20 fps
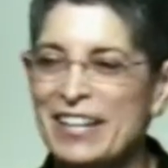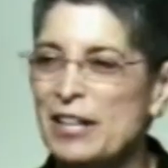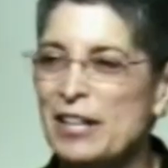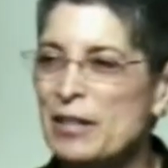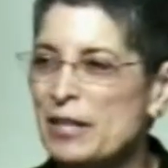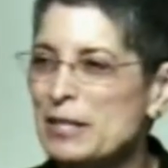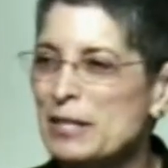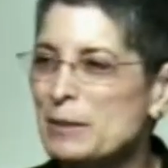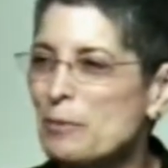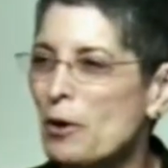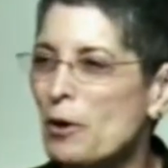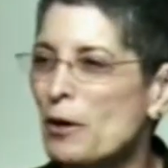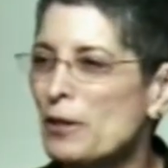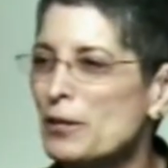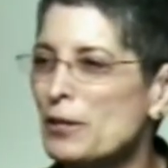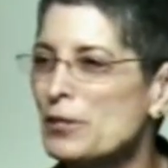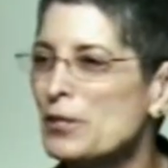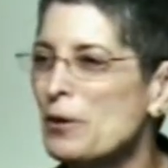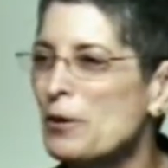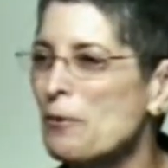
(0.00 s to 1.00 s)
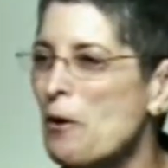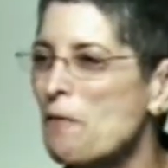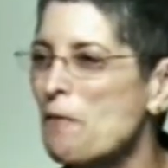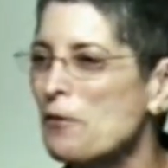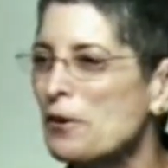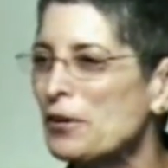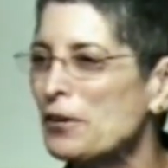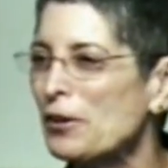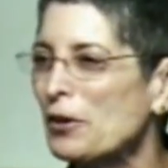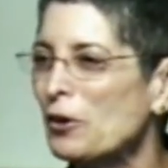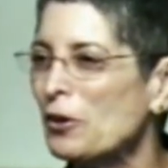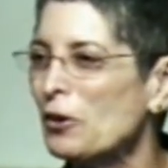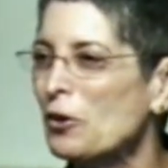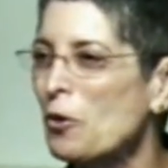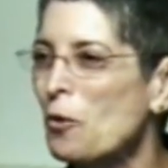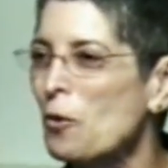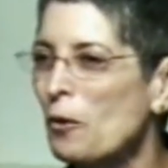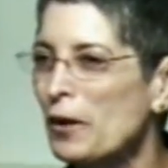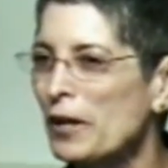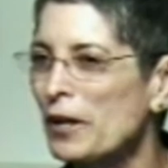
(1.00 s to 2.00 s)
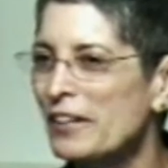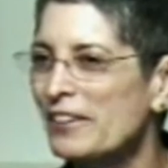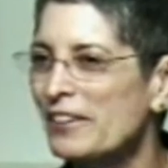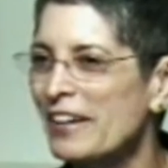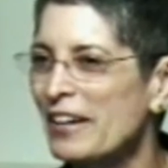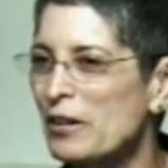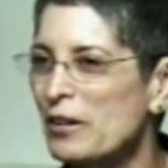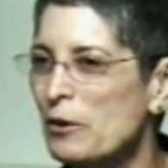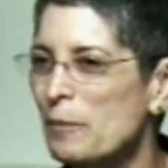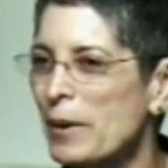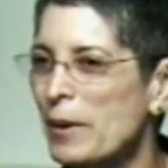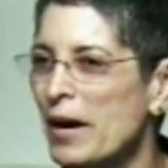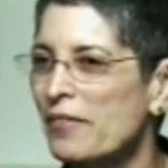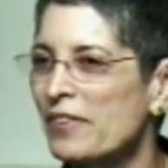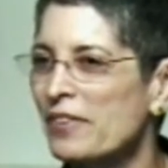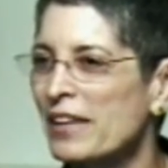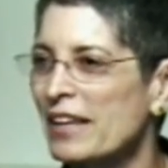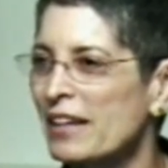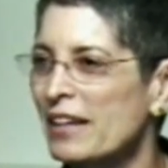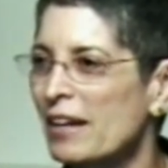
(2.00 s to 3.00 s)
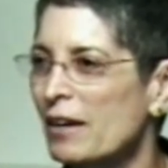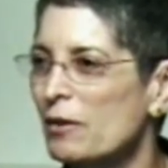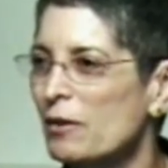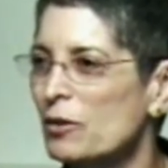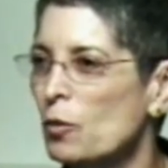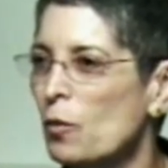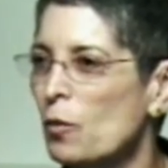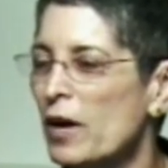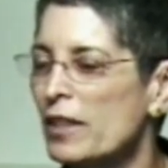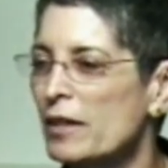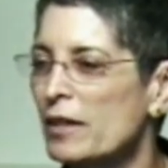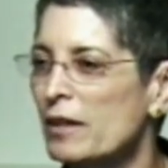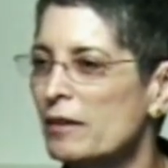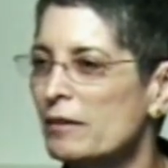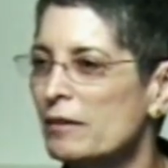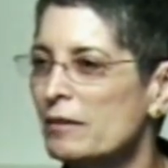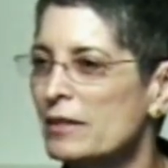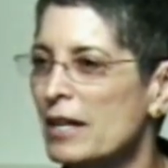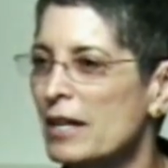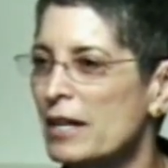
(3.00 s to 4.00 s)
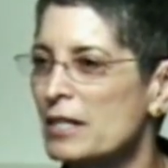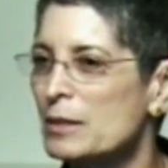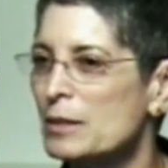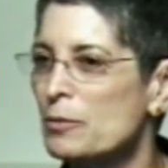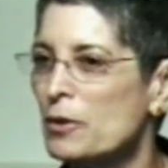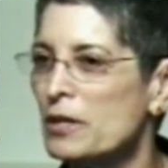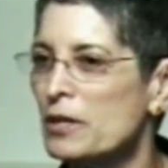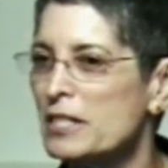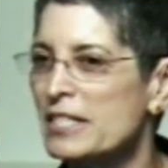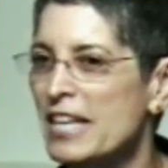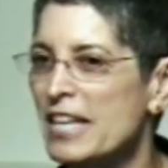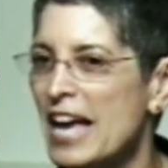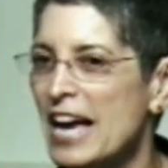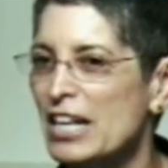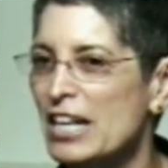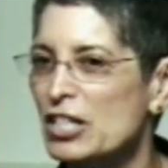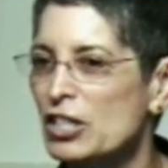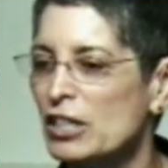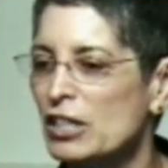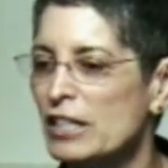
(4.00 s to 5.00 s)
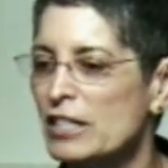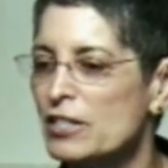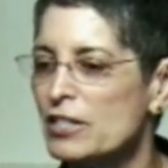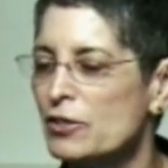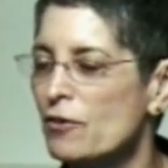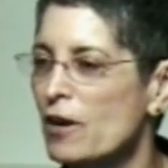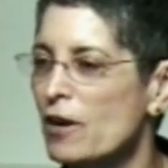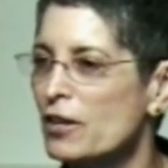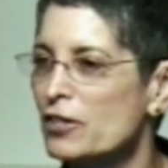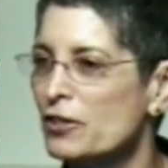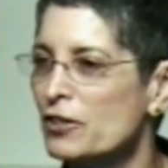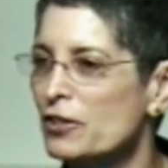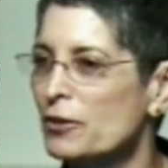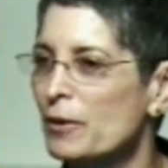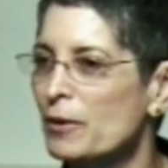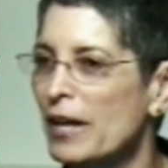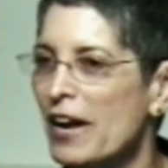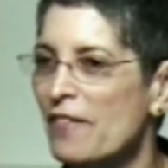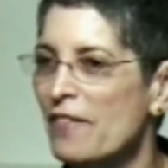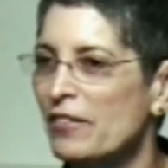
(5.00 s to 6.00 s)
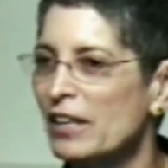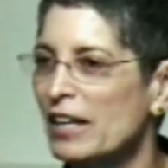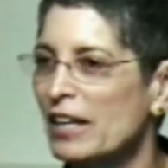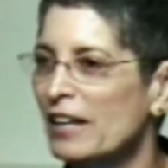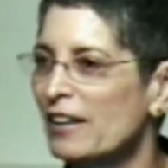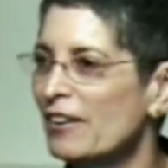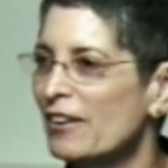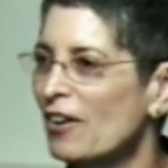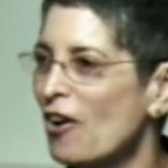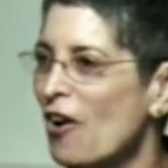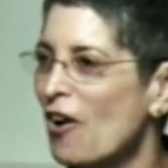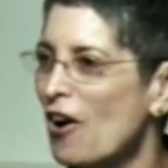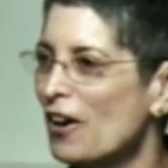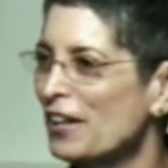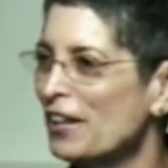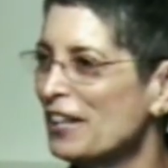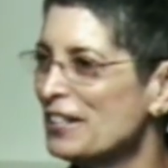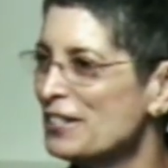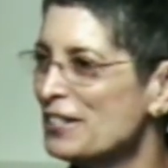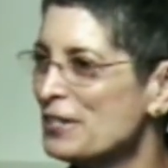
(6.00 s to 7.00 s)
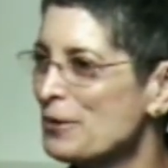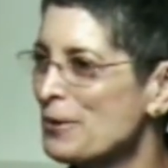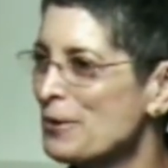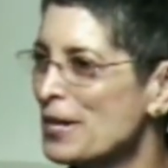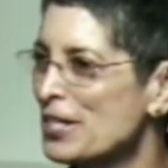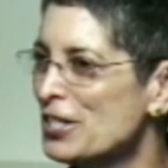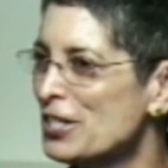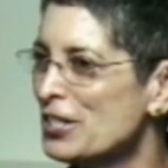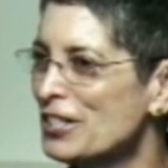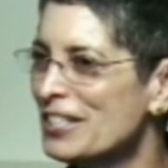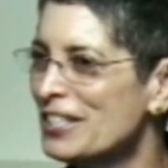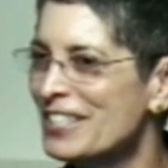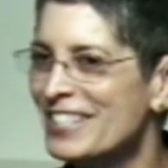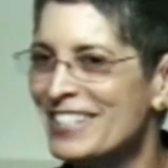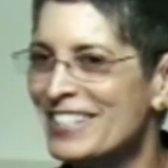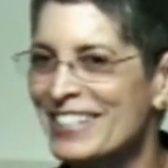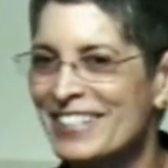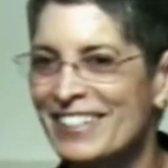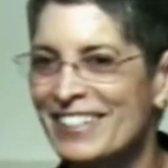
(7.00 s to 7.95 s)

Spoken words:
this part of the show over to Corey to tell you about the way the textbook is actually structured, do we have any audience questions?